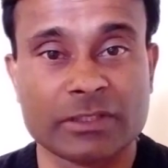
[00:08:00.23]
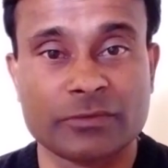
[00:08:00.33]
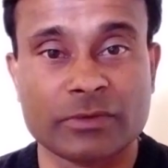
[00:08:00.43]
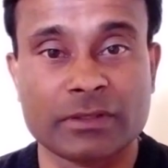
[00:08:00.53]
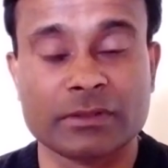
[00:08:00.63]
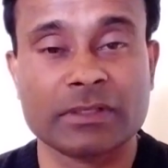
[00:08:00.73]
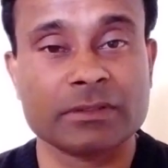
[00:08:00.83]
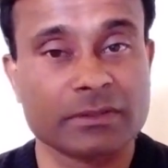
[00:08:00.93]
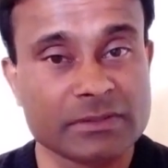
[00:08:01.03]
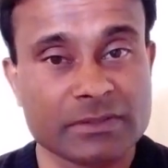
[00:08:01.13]
activity,
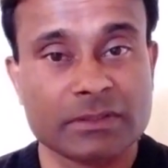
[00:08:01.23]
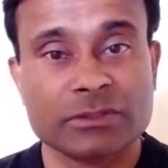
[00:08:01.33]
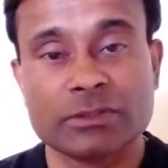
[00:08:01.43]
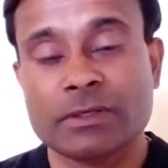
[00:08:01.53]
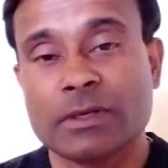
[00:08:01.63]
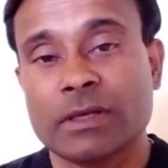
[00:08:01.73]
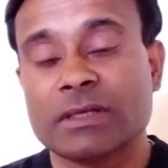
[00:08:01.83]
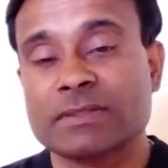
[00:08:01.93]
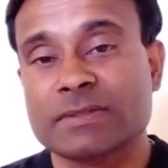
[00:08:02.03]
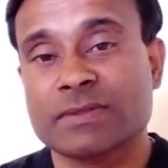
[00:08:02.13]
that research
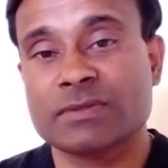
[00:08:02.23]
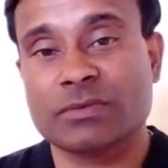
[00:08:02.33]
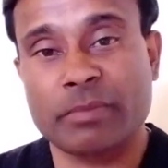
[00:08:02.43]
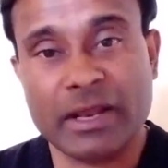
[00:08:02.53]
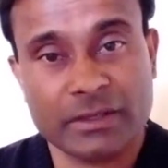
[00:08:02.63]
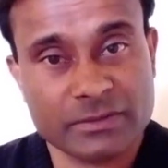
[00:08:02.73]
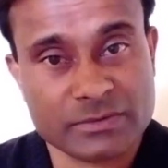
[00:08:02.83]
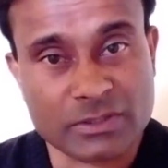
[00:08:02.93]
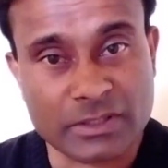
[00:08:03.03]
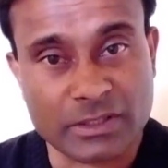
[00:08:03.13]
is a systematic
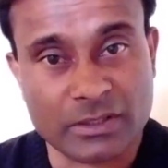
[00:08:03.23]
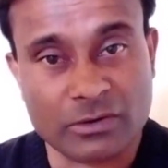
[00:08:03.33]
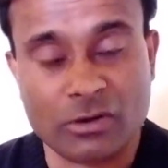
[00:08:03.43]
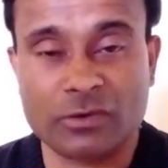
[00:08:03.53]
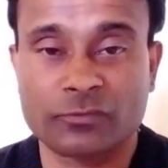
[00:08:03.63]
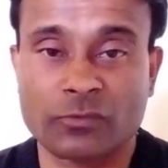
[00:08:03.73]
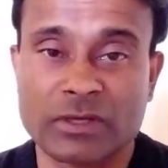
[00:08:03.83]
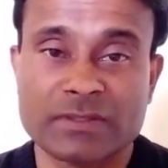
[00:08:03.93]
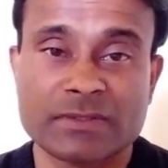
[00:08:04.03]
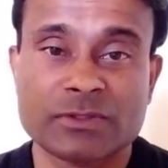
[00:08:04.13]
study of
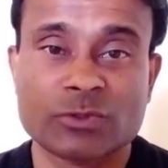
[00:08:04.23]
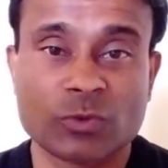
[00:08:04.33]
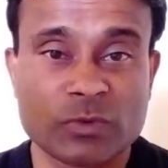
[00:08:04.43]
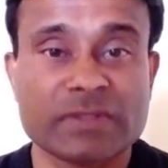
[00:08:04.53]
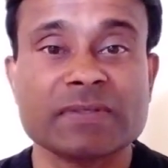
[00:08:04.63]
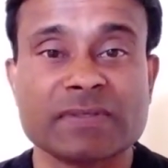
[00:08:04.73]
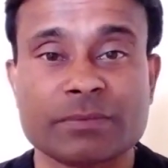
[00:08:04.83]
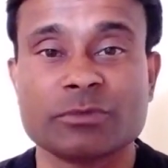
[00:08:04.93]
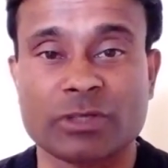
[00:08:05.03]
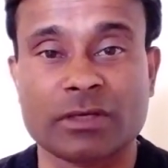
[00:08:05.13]
one's chosen
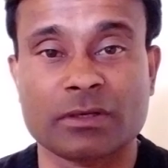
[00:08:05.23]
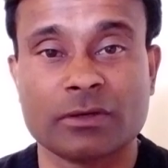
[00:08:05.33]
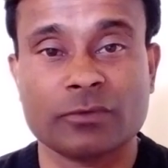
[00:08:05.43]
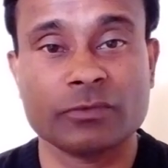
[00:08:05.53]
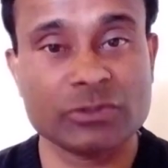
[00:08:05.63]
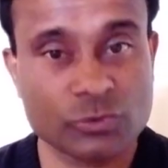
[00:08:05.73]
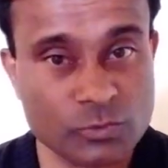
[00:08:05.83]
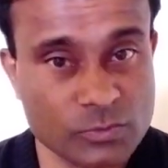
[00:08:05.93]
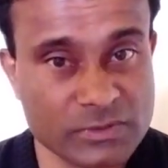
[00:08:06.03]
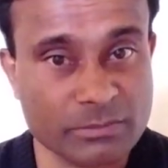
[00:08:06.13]
subject. We
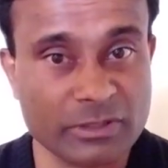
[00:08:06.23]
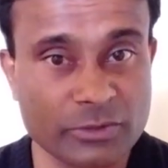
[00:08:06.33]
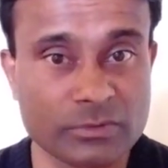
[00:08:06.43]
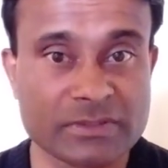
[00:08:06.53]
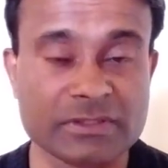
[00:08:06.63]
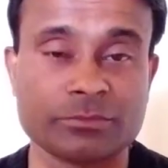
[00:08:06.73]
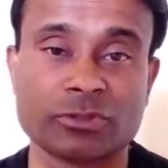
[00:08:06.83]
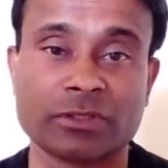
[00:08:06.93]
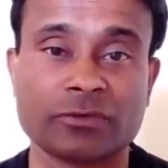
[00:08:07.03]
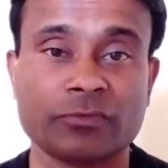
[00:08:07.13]
choose a particular
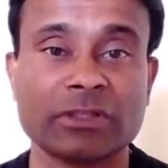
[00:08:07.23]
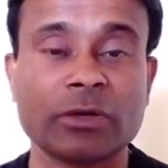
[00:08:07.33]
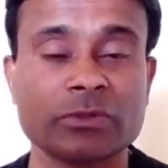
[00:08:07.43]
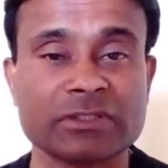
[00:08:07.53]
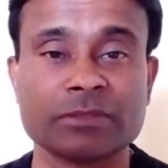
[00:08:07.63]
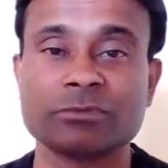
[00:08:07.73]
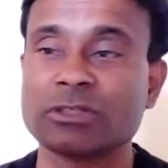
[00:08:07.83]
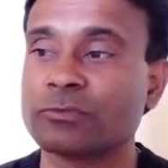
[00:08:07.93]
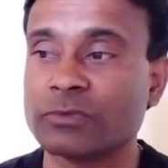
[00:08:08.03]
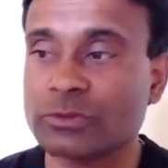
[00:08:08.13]
subject. Without a
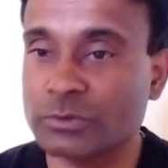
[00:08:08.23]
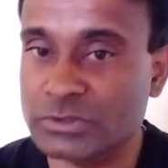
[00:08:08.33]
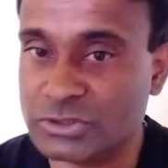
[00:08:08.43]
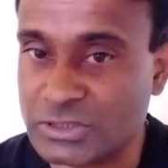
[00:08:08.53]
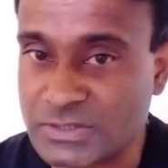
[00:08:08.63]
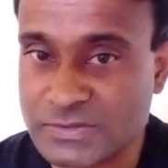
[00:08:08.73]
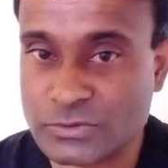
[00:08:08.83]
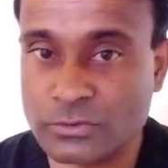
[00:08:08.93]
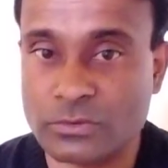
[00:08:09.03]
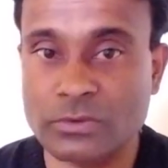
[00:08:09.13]
subject, we don't
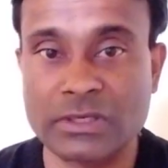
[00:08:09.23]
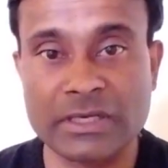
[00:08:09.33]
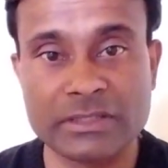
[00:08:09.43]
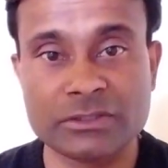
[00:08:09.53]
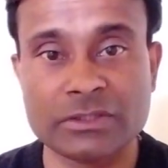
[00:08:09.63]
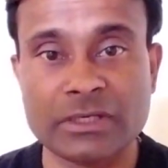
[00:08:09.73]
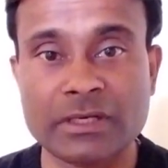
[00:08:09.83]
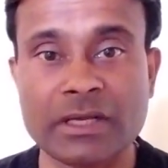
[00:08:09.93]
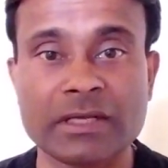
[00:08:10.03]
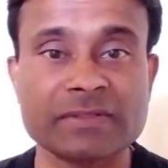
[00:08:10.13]
just go collect the
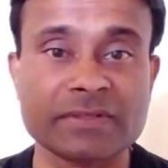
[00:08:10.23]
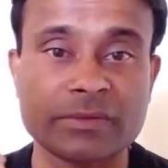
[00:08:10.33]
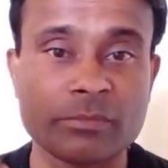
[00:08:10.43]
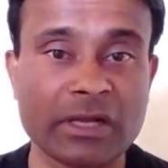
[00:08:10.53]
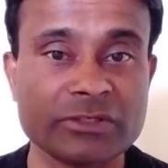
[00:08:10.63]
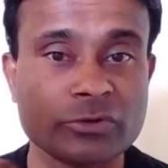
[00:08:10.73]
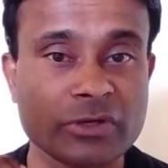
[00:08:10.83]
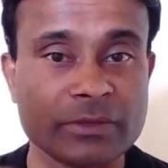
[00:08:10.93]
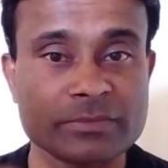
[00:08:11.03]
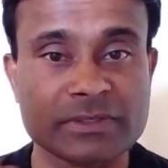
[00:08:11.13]
data. As Emile
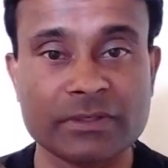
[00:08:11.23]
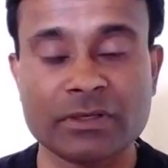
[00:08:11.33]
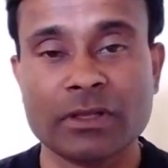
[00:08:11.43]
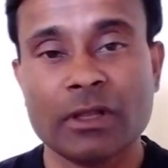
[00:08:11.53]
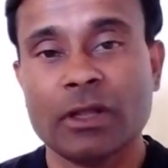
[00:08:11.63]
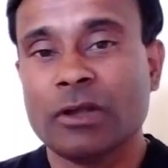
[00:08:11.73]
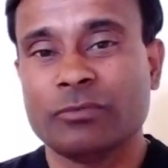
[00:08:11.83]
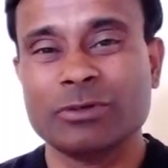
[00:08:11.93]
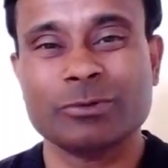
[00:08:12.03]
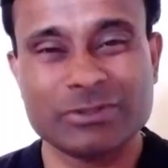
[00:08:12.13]
Durkheim said,
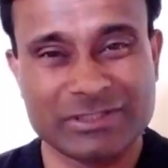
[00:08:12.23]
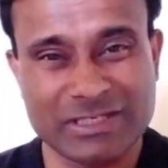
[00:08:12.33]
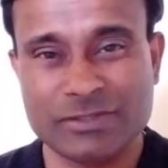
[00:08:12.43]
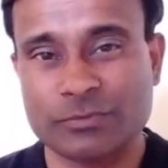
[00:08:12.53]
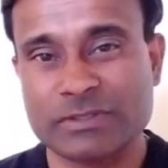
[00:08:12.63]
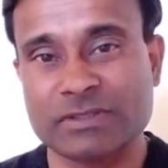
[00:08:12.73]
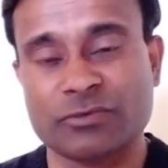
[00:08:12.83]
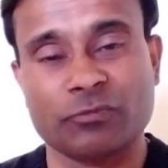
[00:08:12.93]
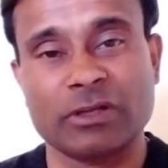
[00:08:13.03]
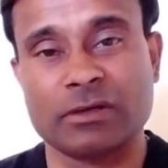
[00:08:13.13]
we don't just visit
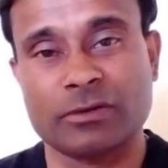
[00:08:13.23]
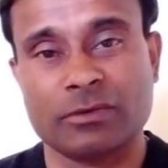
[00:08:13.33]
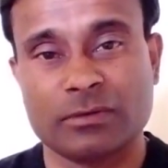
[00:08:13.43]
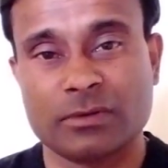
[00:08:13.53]
a field.